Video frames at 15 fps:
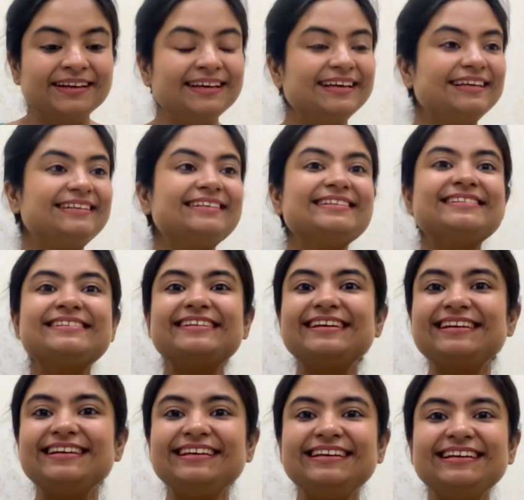It is
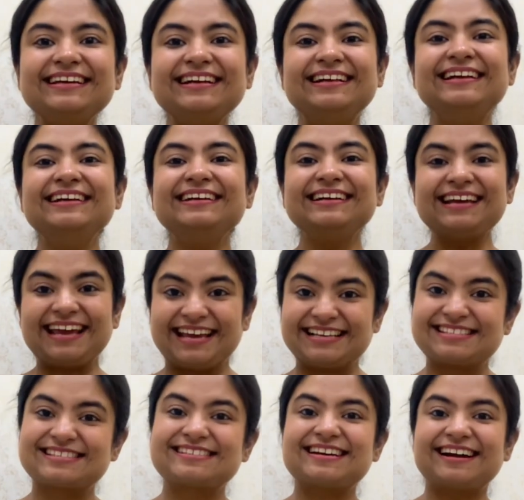really
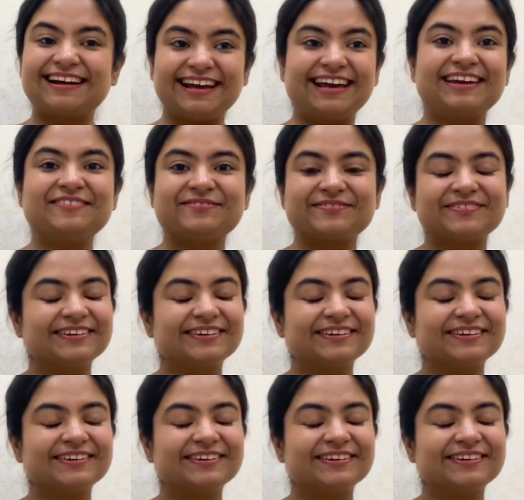extra F.